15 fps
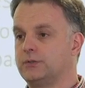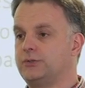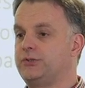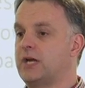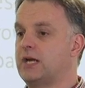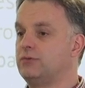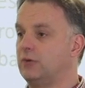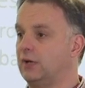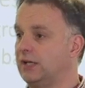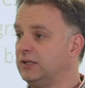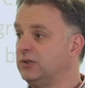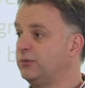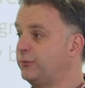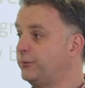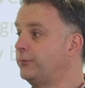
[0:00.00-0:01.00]

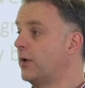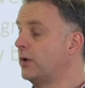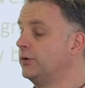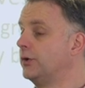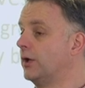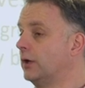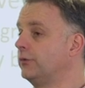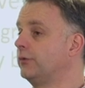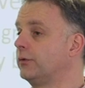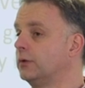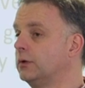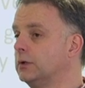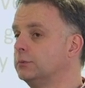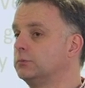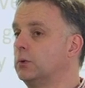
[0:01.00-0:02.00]
Generally, funders
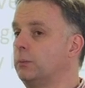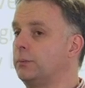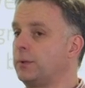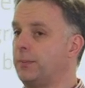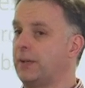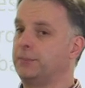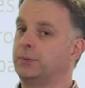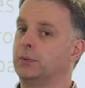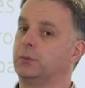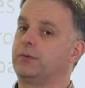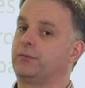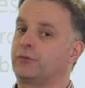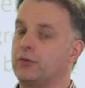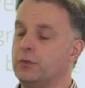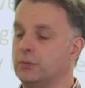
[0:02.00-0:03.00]
will be people
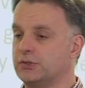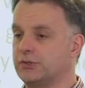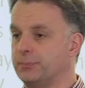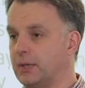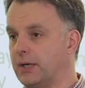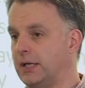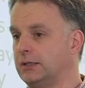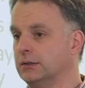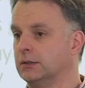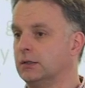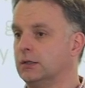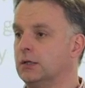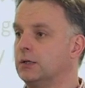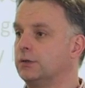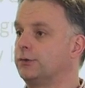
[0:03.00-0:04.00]
with too much money
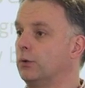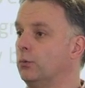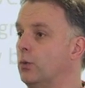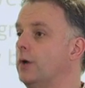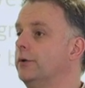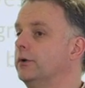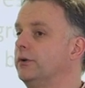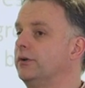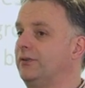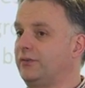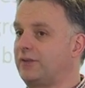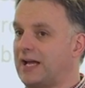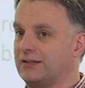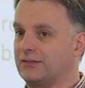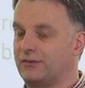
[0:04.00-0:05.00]
that won't
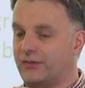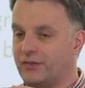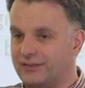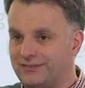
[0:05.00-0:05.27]
understand